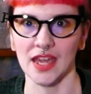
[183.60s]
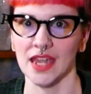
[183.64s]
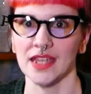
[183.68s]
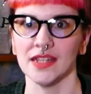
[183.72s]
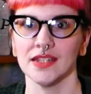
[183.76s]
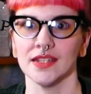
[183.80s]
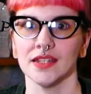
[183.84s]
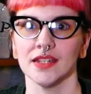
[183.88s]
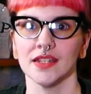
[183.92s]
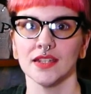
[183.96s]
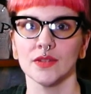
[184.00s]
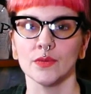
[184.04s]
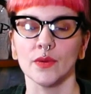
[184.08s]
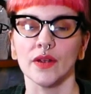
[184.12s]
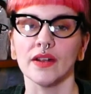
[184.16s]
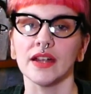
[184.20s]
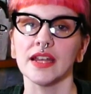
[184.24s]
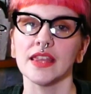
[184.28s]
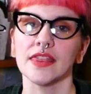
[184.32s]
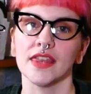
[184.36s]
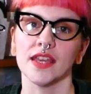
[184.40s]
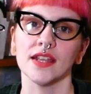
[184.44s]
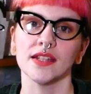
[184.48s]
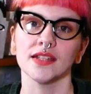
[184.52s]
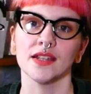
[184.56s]
cases where
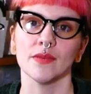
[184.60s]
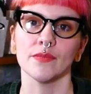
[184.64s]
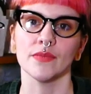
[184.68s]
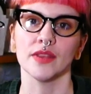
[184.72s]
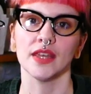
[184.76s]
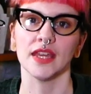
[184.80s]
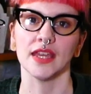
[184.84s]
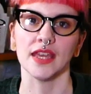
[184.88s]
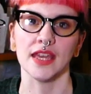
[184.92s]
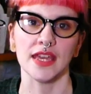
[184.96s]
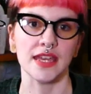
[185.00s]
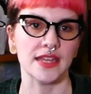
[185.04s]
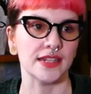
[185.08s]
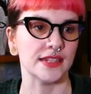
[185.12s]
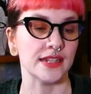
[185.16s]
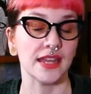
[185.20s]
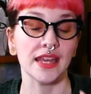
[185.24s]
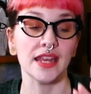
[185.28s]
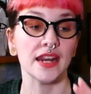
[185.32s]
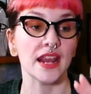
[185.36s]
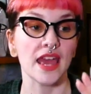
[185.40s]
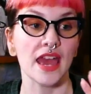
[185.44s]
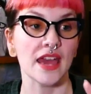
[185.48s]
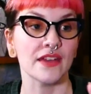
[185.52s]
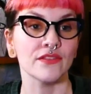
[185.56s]
I think something is
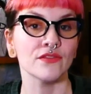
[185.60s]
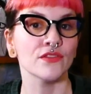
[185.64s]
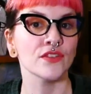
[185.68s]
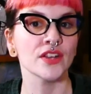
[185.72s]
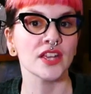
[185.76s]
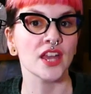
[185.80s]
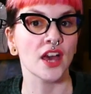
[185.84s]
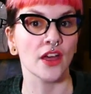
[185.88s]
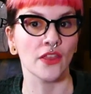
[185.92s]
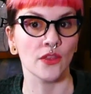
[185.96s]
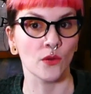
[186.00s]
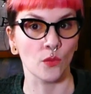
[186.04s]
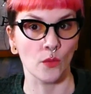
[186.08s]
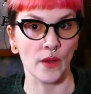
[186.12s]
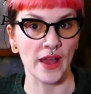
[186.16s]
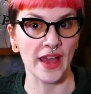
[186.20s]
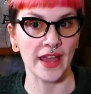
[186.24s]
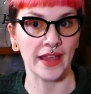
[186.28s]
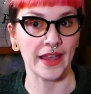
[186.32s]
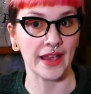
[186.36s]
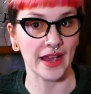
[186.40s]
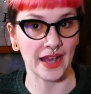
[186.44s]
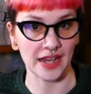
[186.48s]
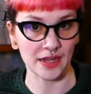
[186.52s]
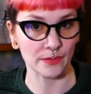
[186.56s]
in every other
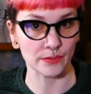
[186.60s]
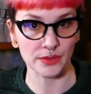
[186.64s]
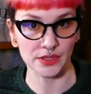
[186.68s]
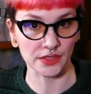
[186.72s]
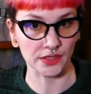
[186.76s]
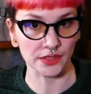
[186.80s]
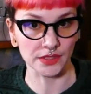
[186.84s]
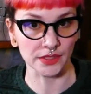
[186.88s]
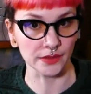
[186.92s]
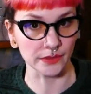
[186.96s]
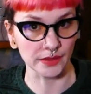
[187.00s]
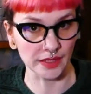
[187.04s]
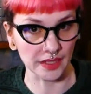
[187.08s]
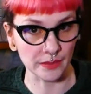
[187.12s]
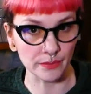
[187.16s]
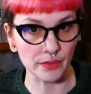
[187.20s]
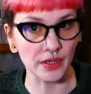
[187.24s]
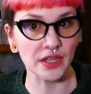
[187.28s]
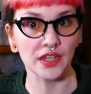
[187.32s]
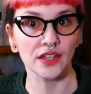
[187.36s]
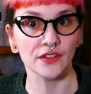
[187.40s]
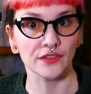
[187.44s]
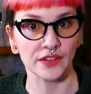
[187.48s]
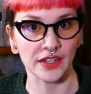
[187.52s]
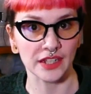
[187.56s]
way absolutely
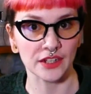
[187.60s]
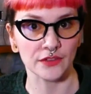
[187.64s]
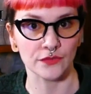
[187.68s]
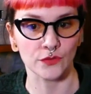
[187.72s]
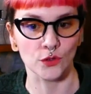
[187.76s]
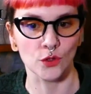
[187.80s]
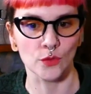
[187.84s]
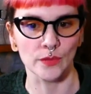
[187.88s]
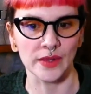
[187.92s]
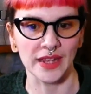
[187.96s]
perfect for